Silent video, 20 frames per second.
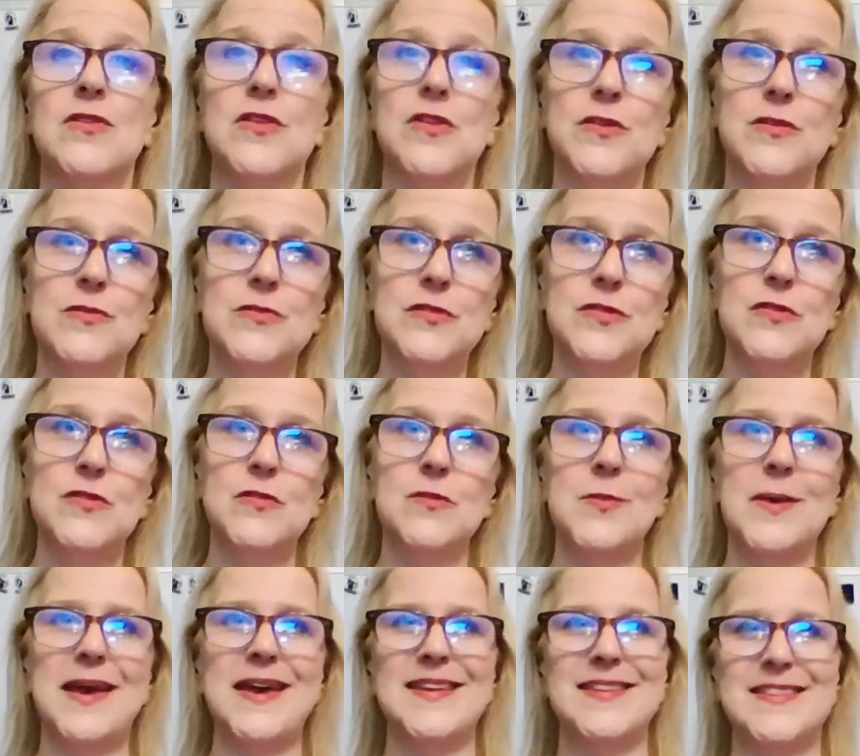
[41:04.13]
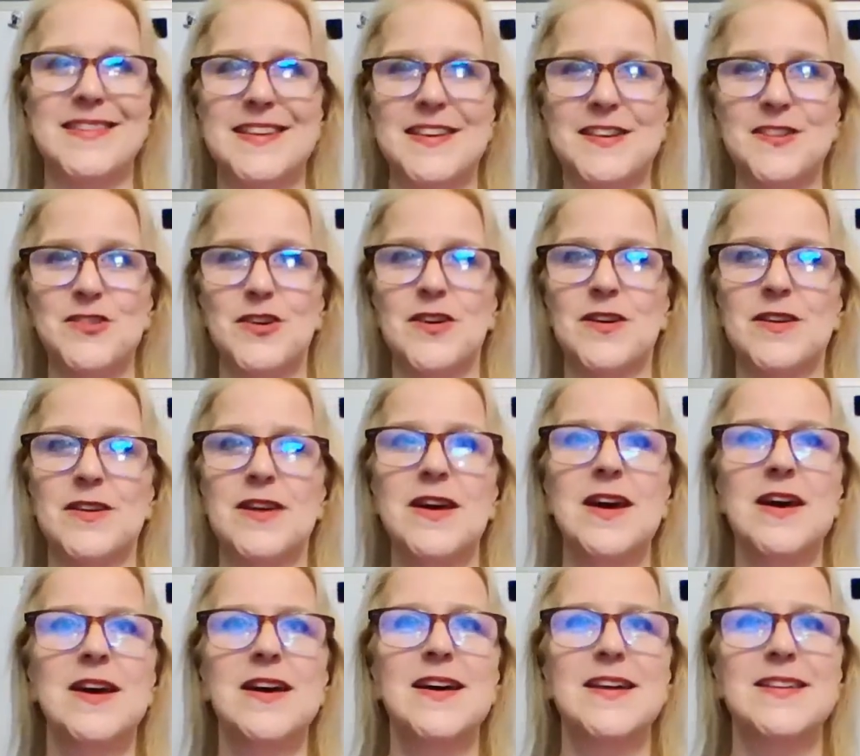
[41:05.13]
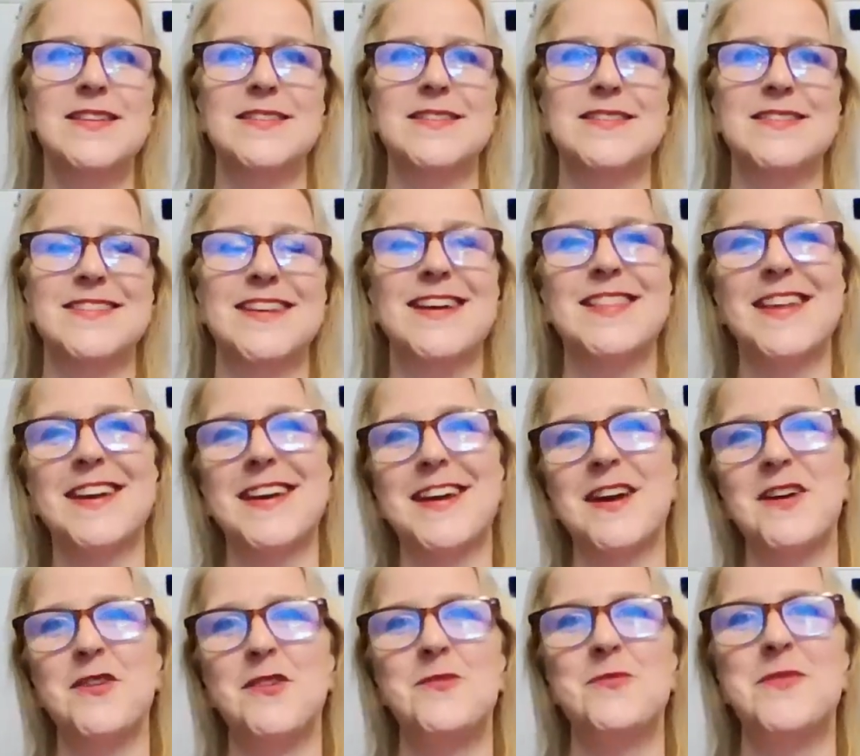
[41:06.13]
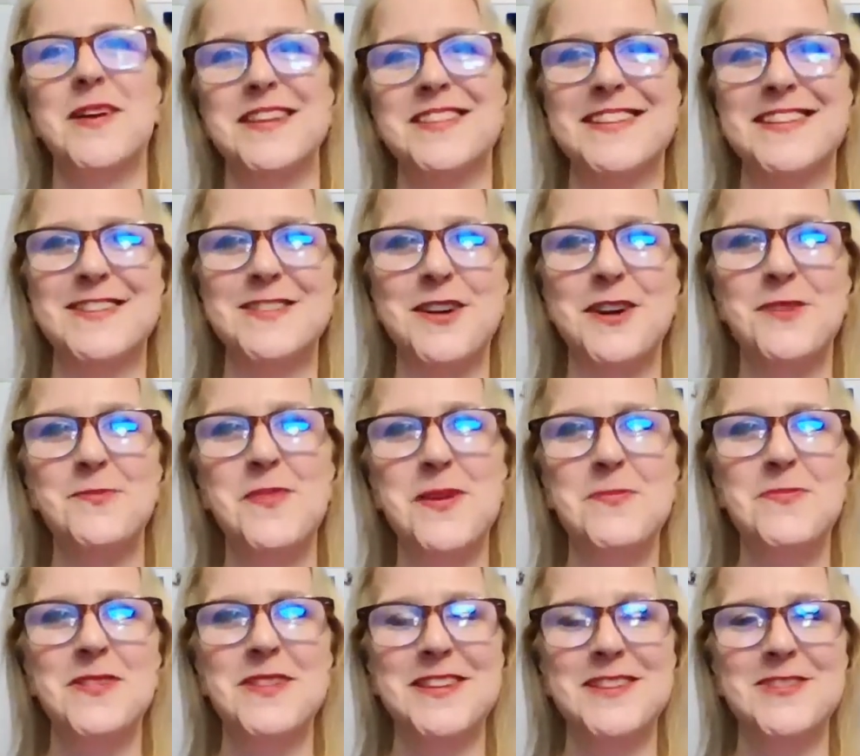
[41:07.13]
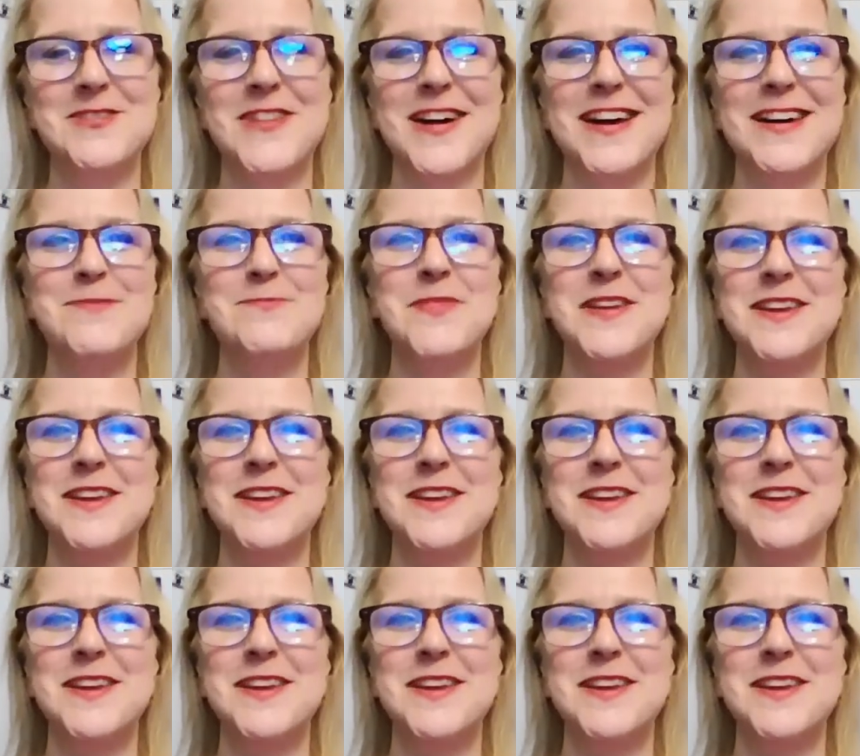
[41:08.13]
YouTube and TikTok. Because I like how my TikTok people interact.